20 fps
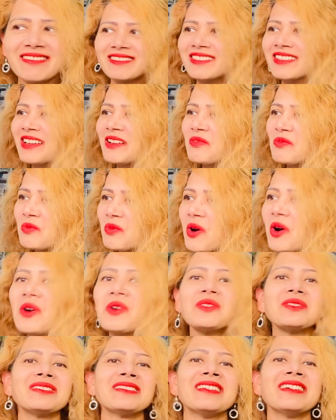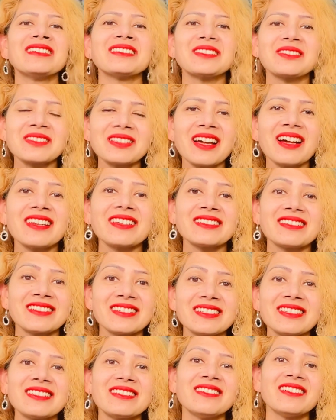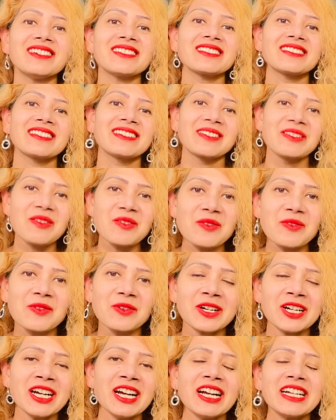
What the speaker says: like, whoa, this I did not know.